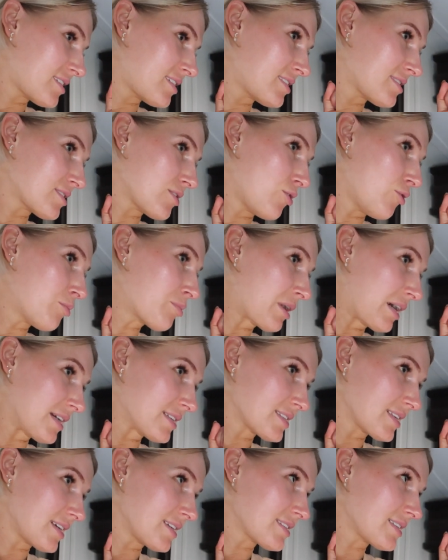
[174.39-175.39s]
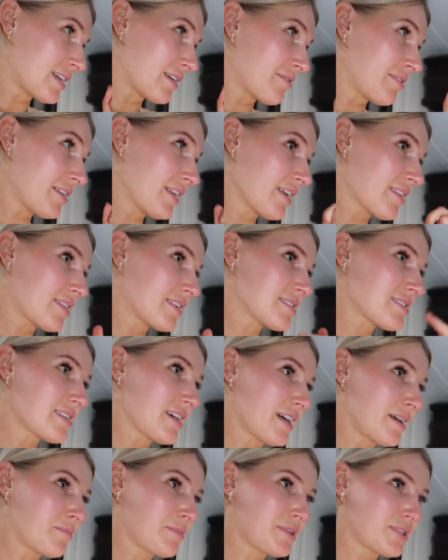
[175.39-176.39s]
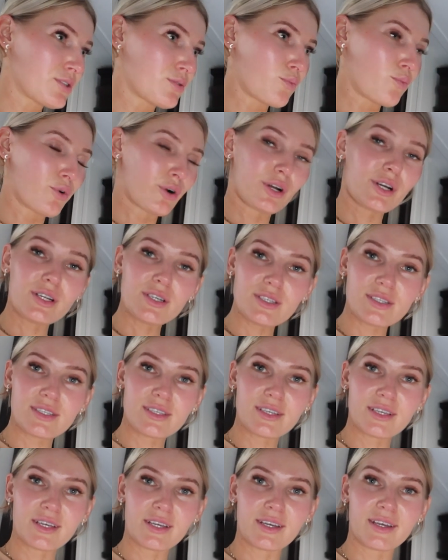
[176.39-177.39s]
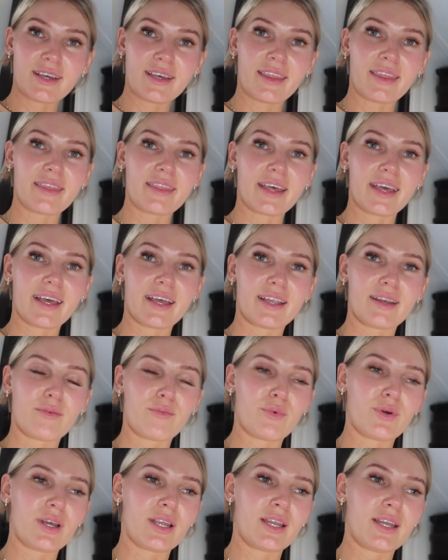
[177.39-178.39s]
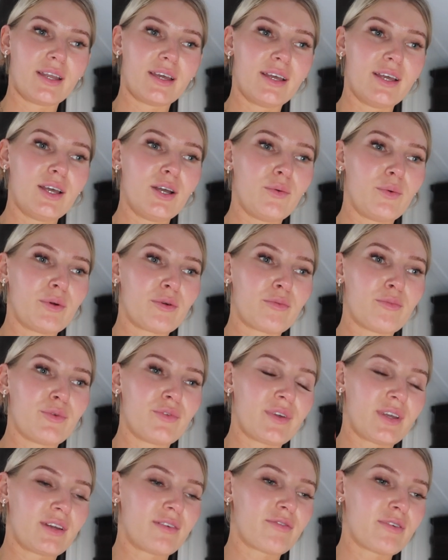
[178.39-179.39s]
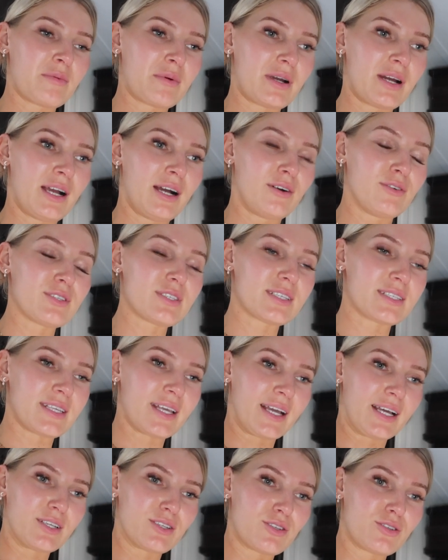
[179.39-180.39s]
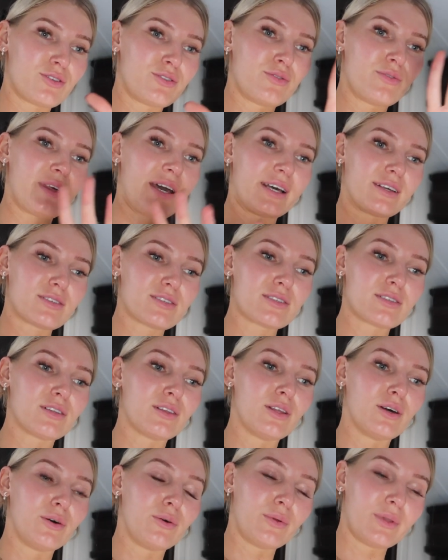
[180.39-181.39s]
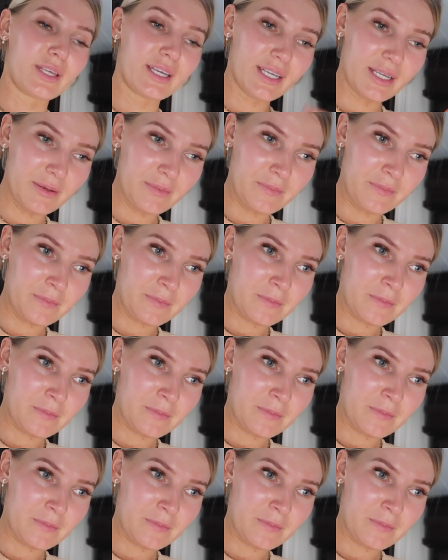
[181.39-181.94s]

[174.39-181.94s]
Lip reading: It is a whole process, and I feel like this time is worse than when we were moving in from our house, because I got to do that slowly.